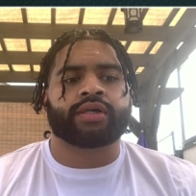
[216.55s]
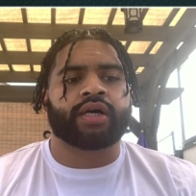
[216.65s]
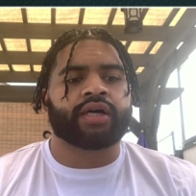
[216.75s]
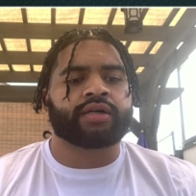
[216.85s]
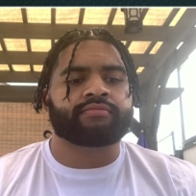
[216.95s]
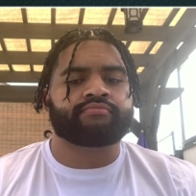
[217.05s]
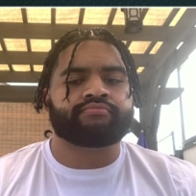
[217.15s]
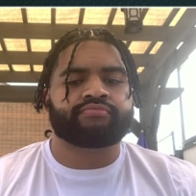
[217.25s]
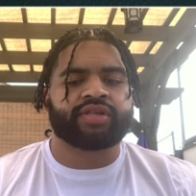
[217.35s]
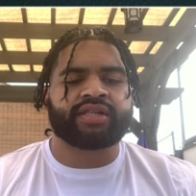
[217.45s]
Um,
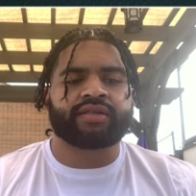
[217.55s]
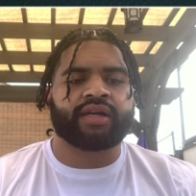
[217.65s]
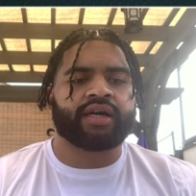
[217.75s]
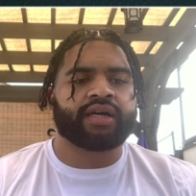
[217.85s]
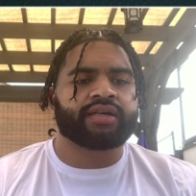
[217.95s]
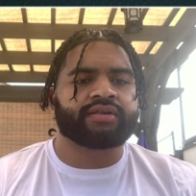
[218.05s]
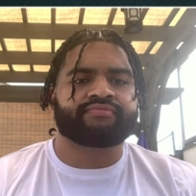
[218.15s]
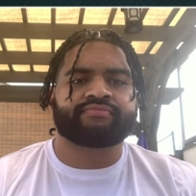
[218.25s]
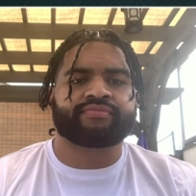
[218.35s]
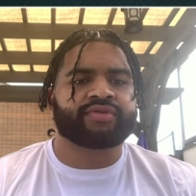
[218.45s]
just uh,
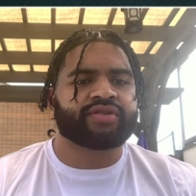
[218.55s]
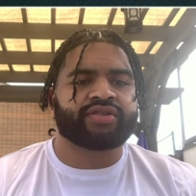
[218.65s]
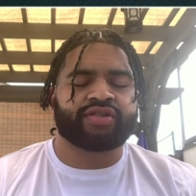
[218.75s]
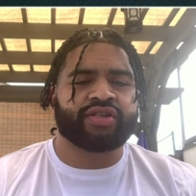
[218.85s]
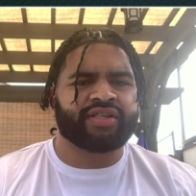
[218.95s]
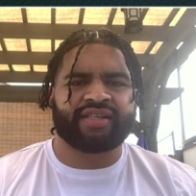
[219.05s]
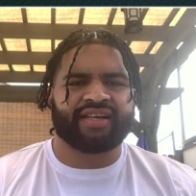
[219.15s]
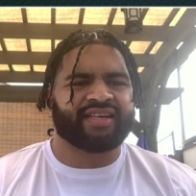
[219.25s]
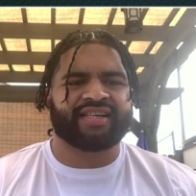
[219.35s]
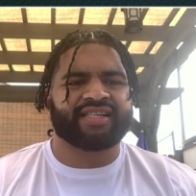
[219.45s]
just
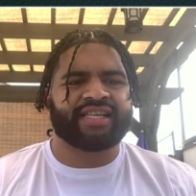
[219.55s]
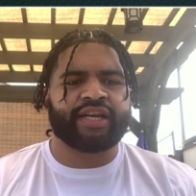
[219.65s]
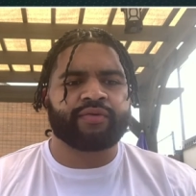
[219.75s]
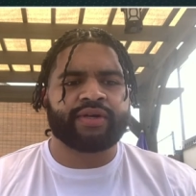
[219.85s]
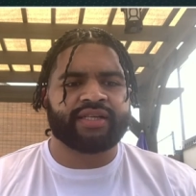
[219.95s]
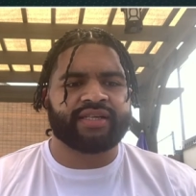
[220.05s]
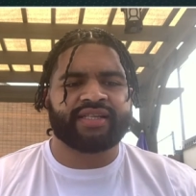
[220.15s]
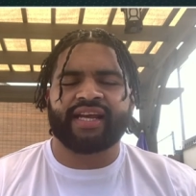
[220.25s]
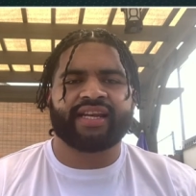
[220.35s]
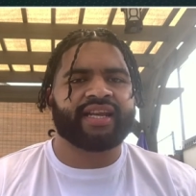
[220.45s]
uh, continuing to
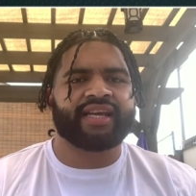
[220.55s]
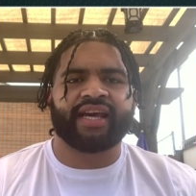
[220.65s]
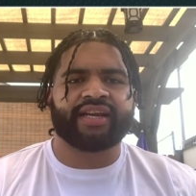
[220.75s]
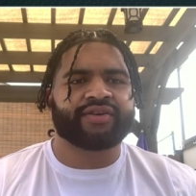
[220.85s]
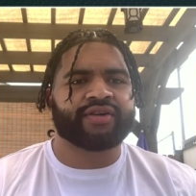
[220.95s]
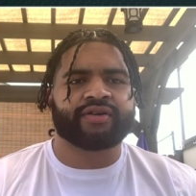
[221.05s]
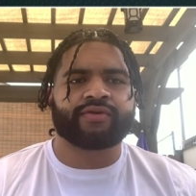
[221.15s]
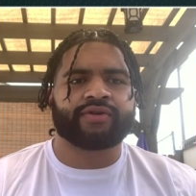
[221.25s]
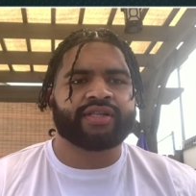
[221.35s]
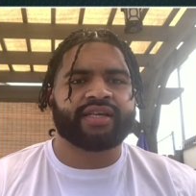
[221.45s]
stay dedicated during
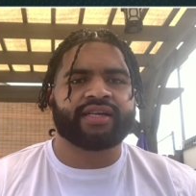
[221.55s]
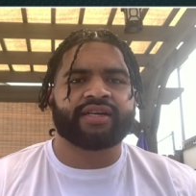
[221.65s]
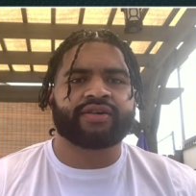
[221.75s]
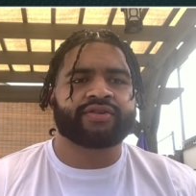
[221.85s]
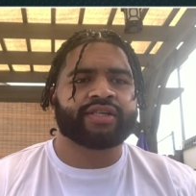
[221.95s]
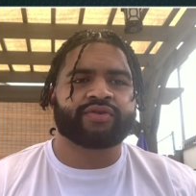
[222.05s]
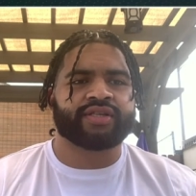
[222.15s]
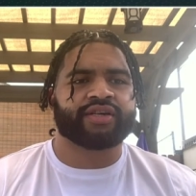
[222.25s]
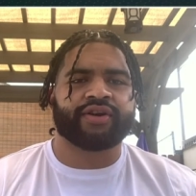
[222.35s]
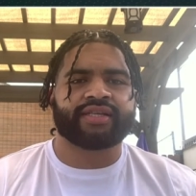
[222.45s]
quarantine. I know this was
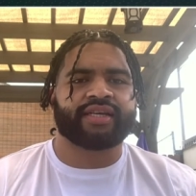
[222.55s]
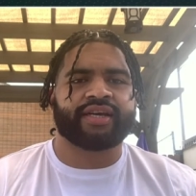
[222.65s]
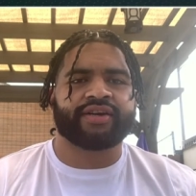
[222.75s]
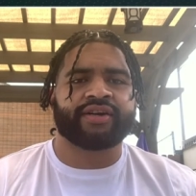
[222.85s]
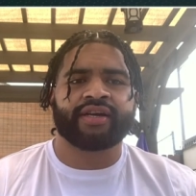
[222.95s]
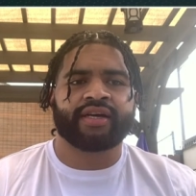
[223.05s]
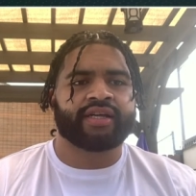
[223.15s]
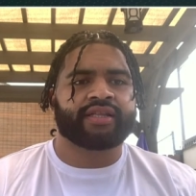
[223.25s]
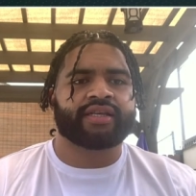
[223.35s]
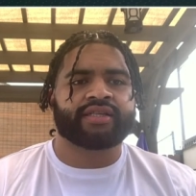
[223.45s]
a crazy year
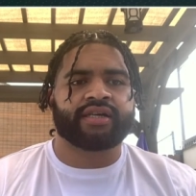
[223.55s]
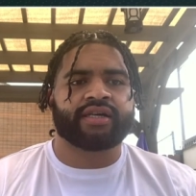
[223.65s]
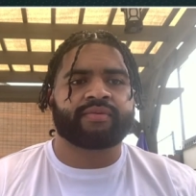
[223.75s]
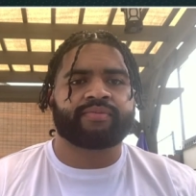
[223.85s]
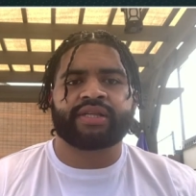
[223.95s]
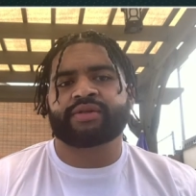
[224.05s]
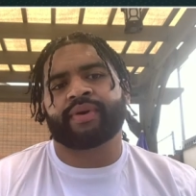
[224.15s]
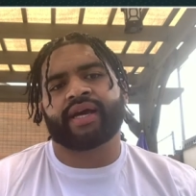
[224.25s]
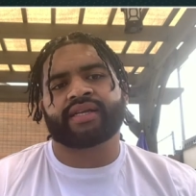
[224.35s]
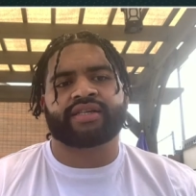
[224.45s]
this uh, this
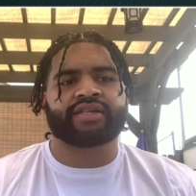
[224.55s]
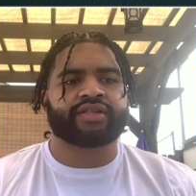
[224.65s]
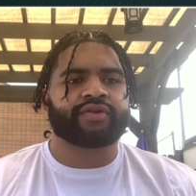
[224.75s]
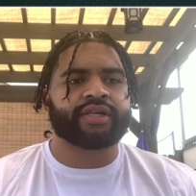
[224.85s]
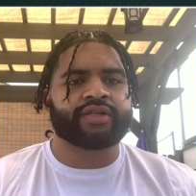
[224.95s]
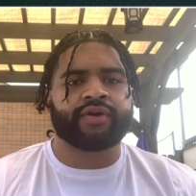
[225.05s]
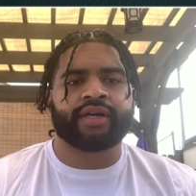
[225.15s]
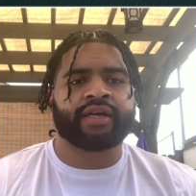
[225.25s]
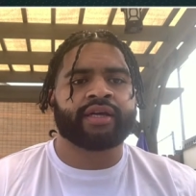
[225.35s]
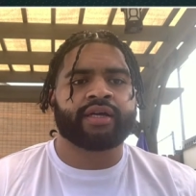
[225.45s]
past year, twenty
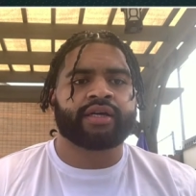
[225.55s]
twenty.